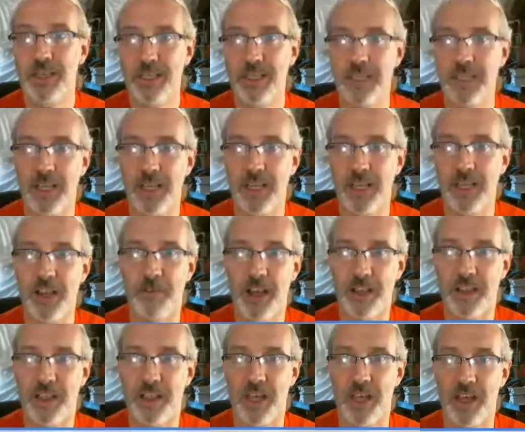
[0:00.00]
in effect
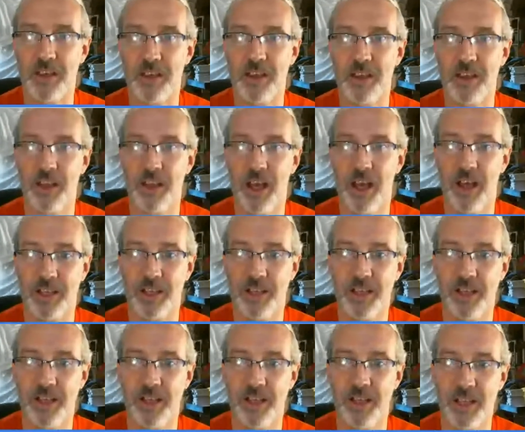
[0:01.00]

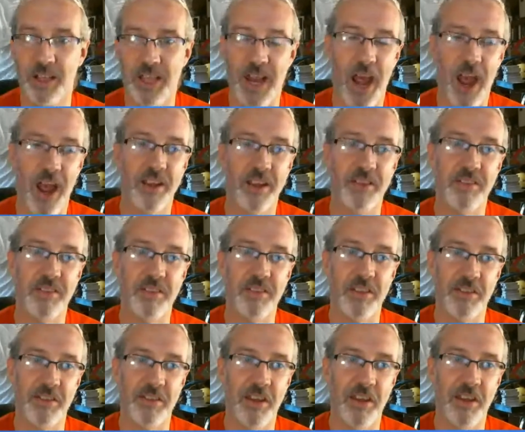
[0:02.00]
that has the
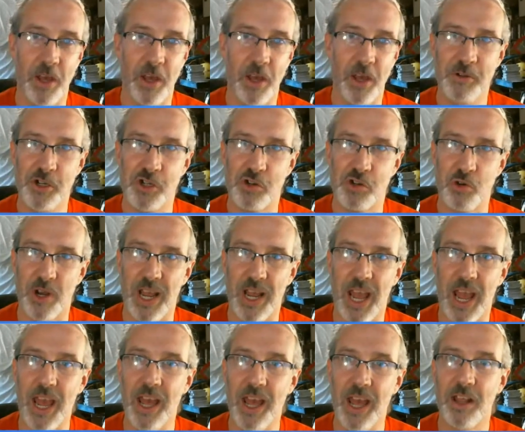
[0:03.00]
same imagery,
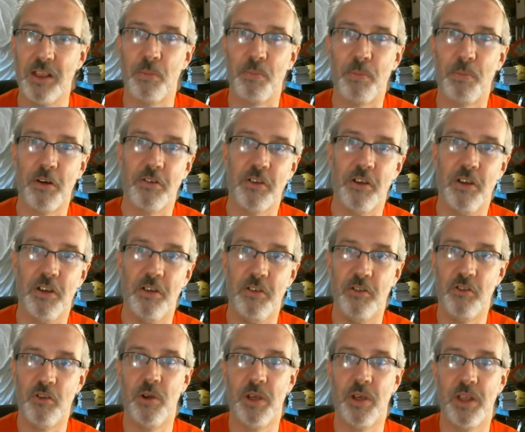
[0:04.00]
and the person is
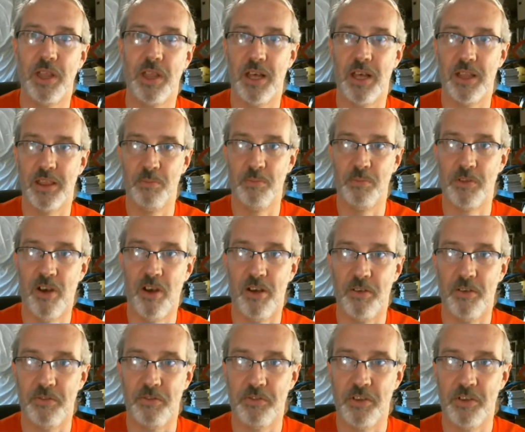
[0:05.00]
doing that
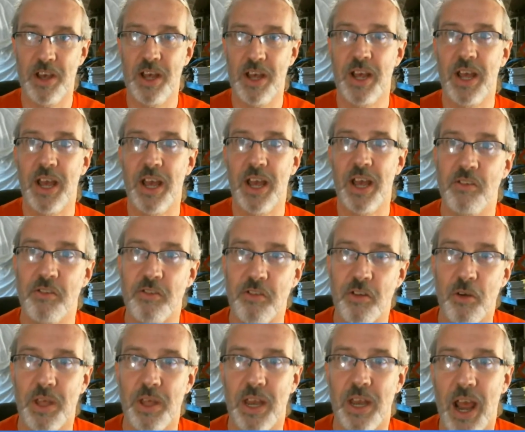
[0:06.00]
themselves. And so
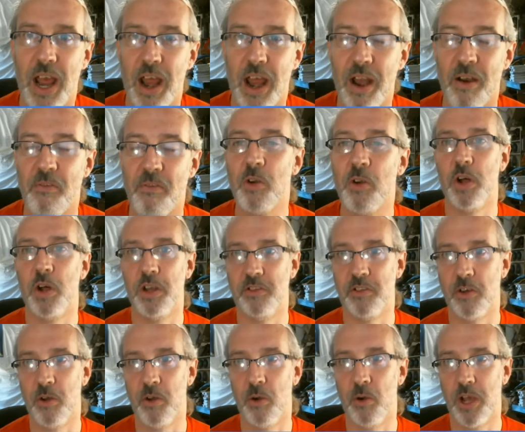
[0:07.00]
that everyone is
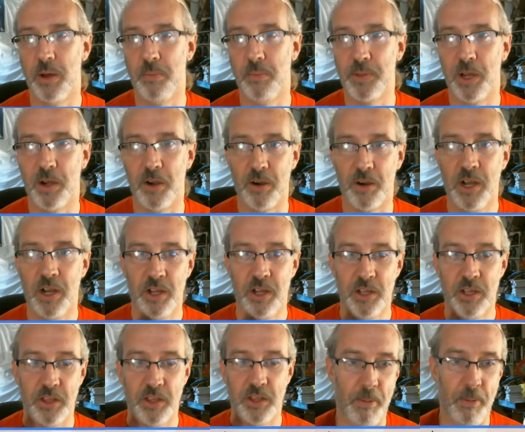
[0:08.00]
going up there,
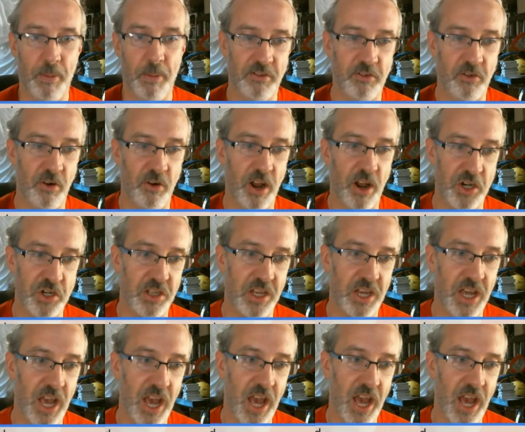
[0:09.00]
the pastor actually
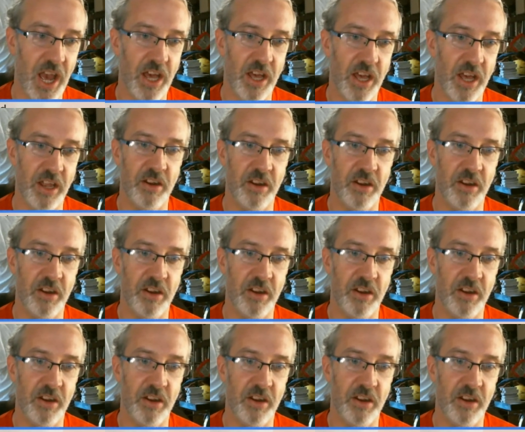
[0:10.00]
had